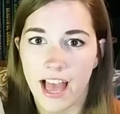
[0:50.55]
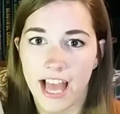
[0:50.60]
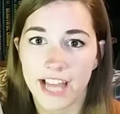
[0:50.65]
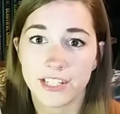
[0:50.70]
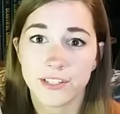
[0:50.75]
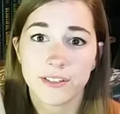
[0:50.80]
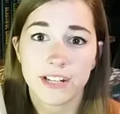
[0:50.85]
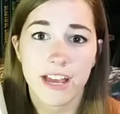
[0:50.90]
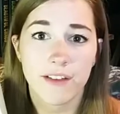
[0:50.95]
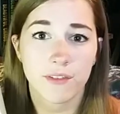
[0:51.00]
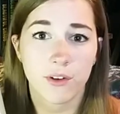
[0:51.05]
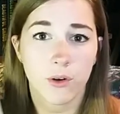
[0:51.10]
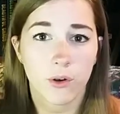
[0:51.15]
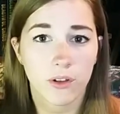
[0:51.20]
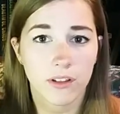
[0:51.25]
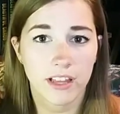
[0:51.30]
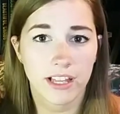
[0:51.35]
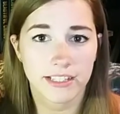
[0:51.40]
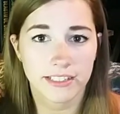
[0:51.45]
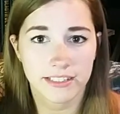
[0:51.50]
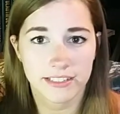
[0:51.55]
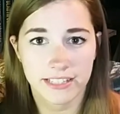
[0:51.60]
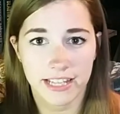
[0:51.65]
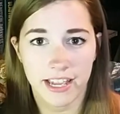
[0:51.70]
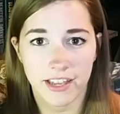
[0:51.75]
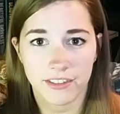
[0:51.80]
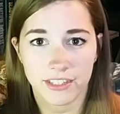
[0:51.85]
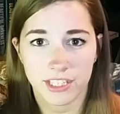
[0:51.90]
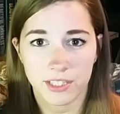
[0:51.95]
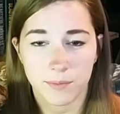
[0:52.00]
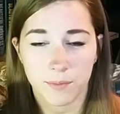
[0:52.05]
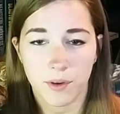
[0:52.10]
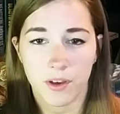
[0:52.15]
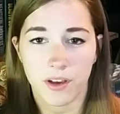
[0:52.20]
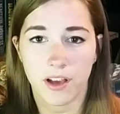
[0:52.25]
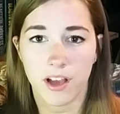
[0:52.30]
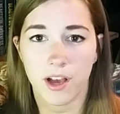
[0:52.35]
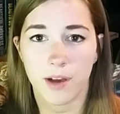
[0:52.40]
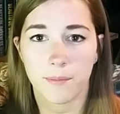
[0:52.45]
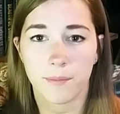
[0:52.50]
I don't have a whole lot to say on this
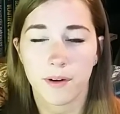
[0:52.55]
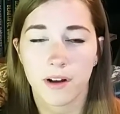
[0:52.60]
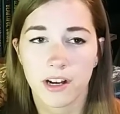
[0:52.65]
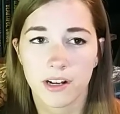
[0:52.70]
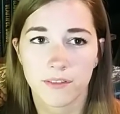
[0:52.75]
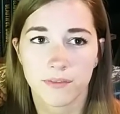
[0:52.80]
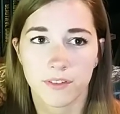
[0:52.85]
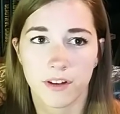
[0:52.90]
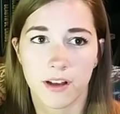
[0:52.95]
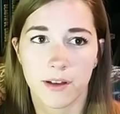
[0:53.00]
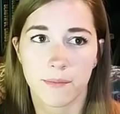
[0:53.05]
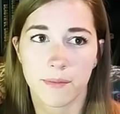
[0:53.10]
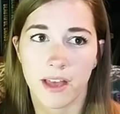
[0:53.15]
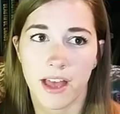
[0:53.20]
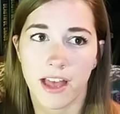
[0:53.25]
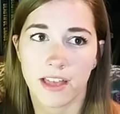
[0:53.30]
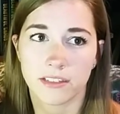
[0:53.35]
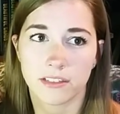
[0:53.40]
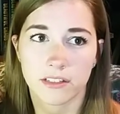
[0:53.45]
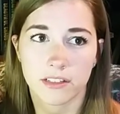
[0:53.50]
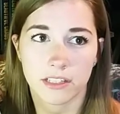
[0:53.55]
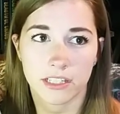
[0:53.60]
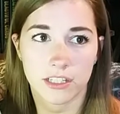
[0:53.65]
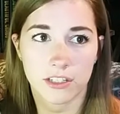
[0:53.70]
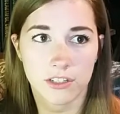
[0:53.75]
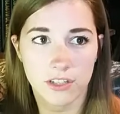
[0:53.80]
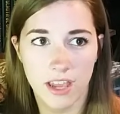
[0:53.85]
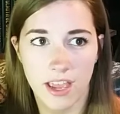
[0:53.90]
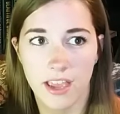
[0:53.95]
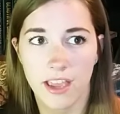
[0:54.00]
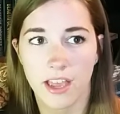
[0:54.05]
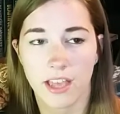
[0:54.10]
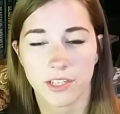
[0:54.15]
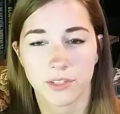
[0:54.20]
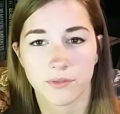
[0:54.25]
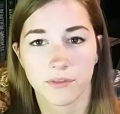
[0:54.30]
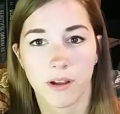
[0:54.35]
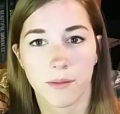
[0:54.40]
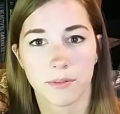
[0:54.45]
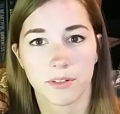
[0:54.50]
book, apart from, as cliche
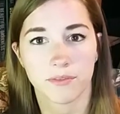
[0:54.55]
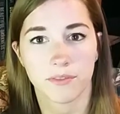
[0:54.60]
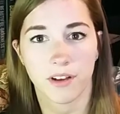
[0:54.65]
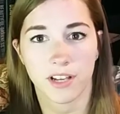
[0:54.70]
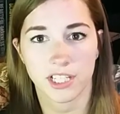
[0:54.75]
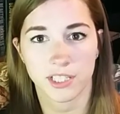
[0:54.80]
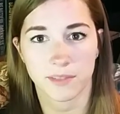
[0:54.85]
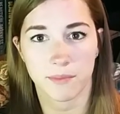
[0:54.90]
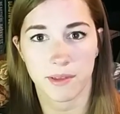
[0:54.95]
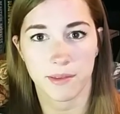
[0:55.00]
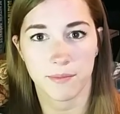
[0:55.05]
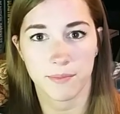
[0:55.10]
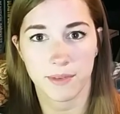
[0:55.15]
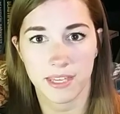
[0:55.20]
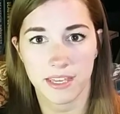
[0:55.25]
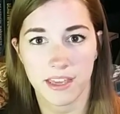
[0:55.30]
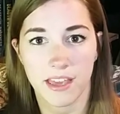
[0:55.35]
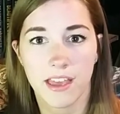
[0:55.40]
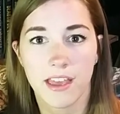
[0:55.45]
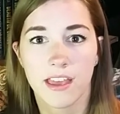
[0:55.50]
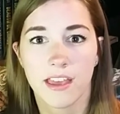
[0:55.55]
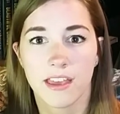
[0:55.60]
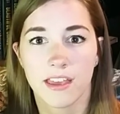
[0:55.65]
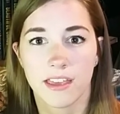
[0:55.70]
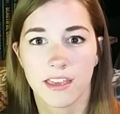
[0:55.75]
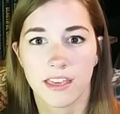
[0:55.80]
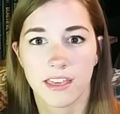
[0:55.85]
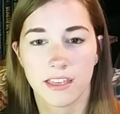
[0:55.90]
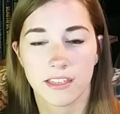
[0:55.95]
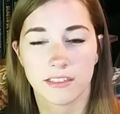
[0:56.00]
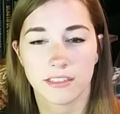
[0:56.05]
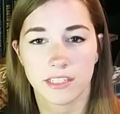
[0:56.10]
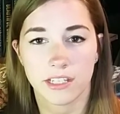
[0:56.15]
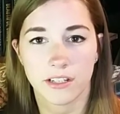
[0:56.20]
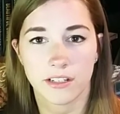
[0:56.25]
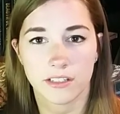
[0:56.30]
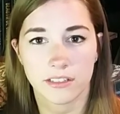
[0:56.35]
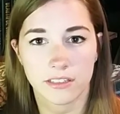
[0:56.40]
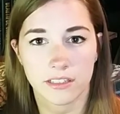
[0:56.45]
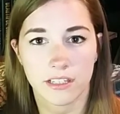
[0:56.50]
as Robert Frost may be, he is
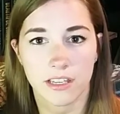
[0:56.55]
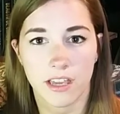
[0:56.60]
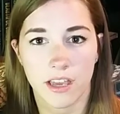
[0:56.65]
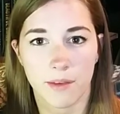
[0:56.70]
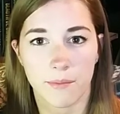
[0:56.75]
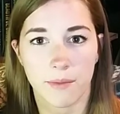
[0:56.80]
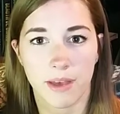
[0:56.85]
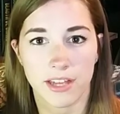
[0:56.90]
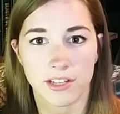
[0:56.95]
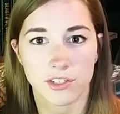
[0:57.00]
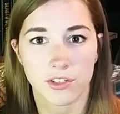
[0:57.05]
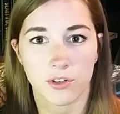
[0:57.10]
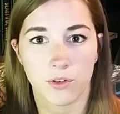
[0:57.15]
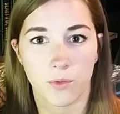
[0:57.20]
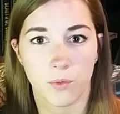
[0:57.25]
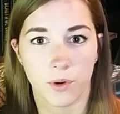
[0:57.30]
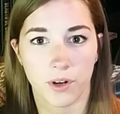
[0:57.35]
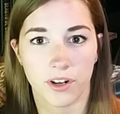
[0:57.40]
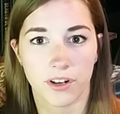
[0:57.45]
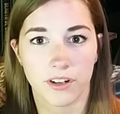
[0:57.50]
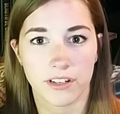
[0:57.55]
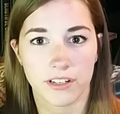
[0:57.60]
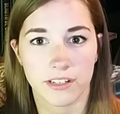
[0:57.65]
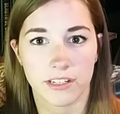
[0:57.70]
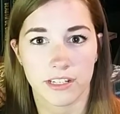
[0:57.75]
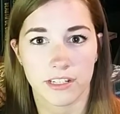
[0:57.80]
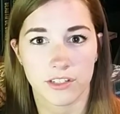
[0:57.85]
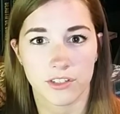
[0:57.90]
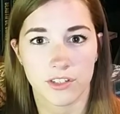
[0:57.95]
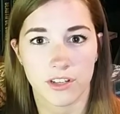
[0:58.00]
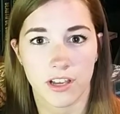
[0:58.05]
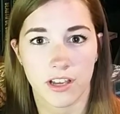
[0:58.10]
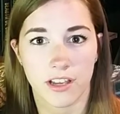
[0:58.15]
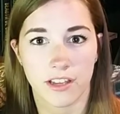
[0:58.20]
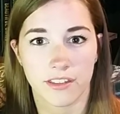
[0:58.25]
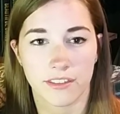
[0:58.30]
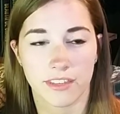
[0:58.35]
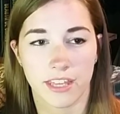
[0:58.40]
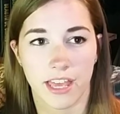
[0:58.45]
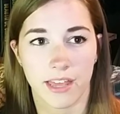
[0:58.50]
seriously a magical word
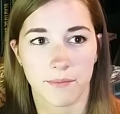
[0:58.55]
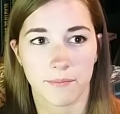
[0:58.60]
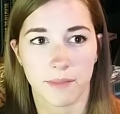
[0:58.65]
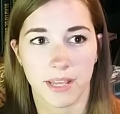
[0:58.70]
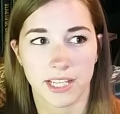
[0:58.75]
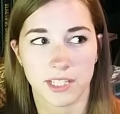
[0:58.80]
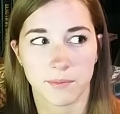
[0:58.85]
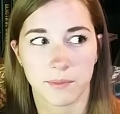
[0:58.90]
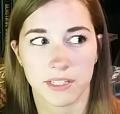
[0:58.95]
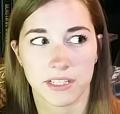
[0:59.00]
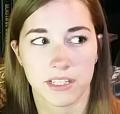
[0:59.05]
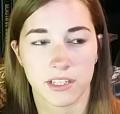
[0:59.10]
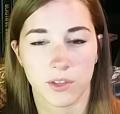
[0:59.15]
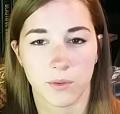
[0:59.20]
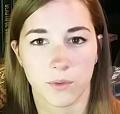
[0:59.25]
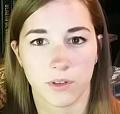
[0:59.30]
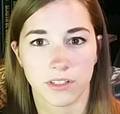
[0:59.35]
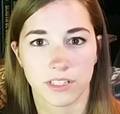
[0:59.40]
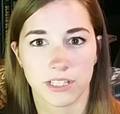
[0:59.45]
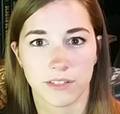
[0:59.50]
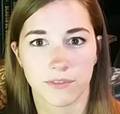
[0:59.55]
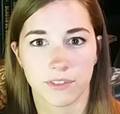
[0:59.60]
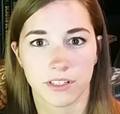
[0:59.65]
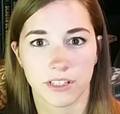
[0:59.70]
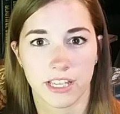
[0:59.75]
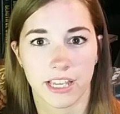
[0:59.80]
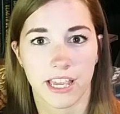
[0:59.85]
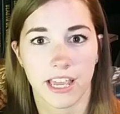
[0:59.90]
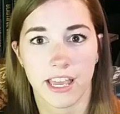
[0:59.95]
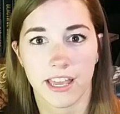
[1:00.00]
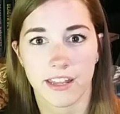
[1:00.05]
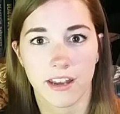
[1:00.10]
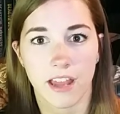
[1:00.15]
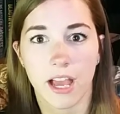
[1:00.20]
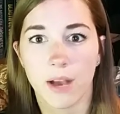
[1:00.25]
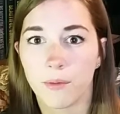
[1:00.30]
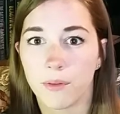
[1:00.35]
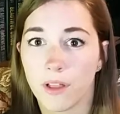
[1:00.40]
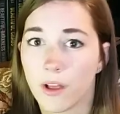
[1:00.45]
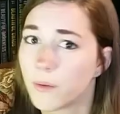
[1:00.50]
ninja that makes me see the world differently, and
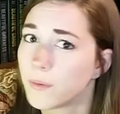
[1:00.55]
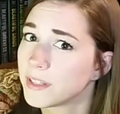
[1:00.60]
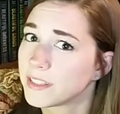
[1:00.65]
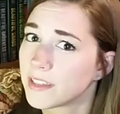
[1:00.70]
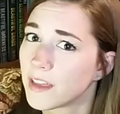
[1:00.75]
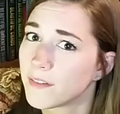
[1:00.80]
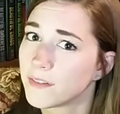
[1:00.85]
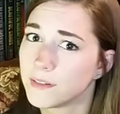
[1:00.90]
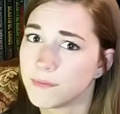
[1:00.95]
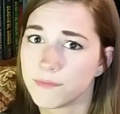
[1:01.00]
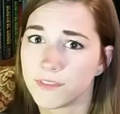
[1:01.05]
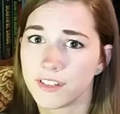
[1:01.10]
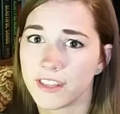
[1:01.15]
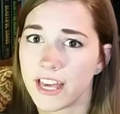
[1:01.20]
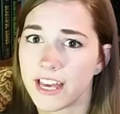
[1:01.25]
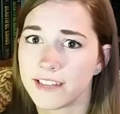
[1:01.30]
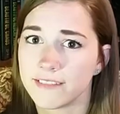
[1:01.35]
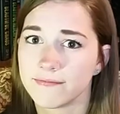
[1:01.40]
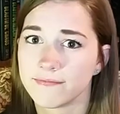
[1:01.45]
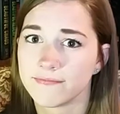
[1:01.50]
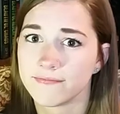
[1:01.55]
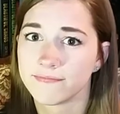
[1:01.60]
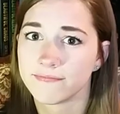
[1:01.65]
I will always love him for that.